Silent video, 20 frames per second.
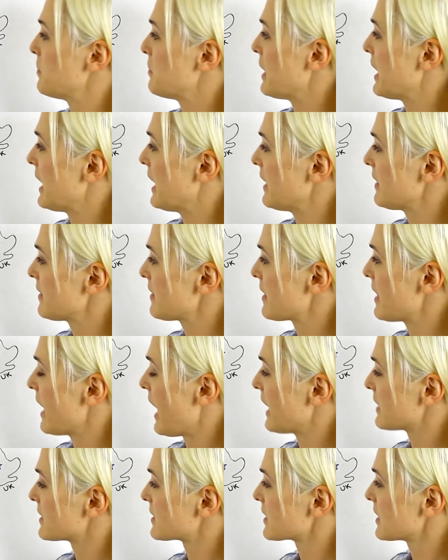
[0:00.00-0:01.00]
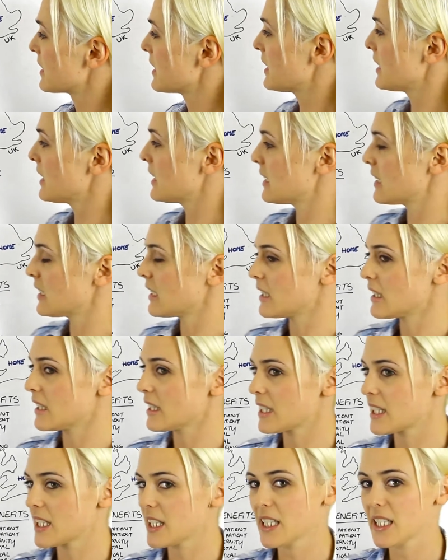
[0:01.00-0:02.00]
is that
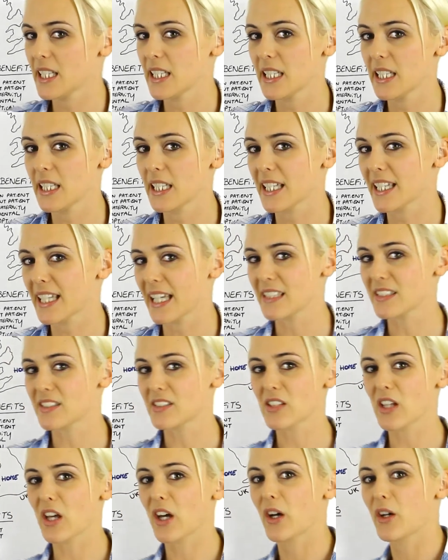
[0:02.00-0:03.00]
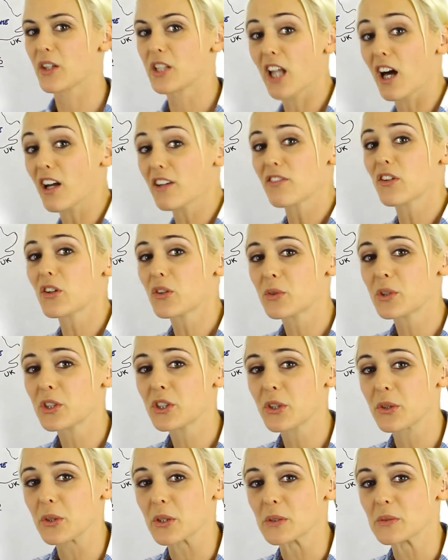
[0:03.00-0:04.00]
he gets a lifelong
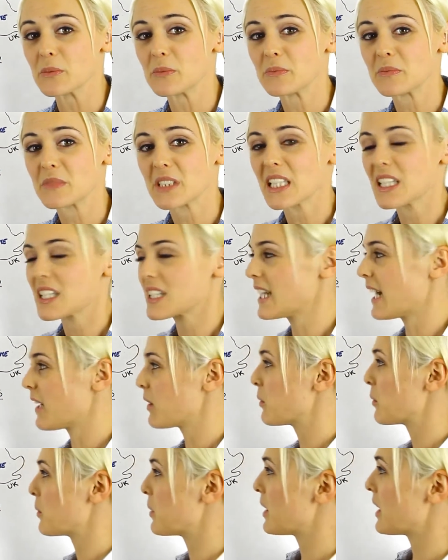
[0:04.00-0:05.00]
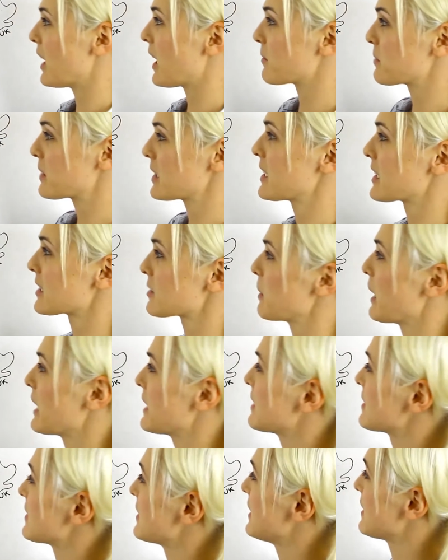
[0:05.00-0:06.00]
renewal. Now, I'm going to
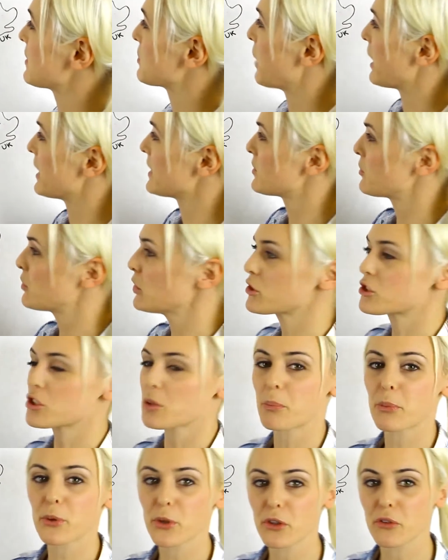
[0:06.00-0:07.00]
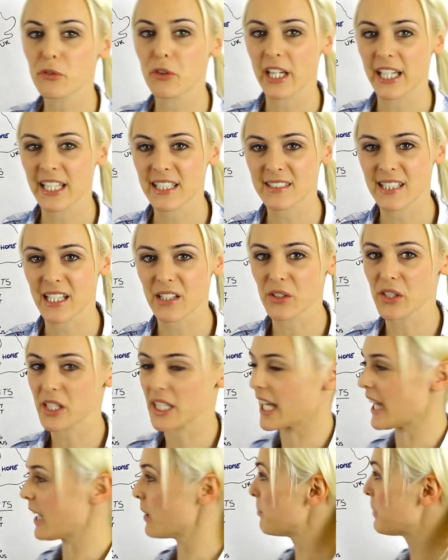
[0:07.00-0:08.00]
explain this in this way. He's future-proofing his
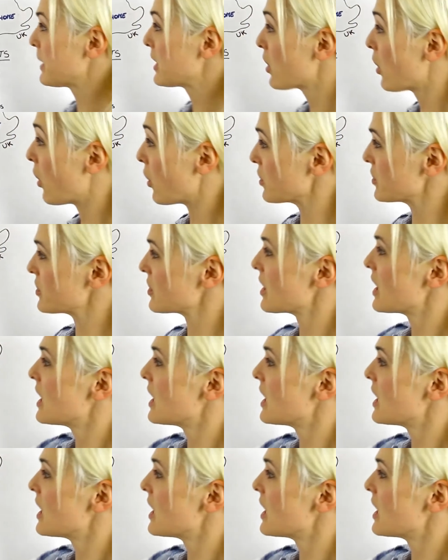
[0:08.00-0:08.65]
healthcare, because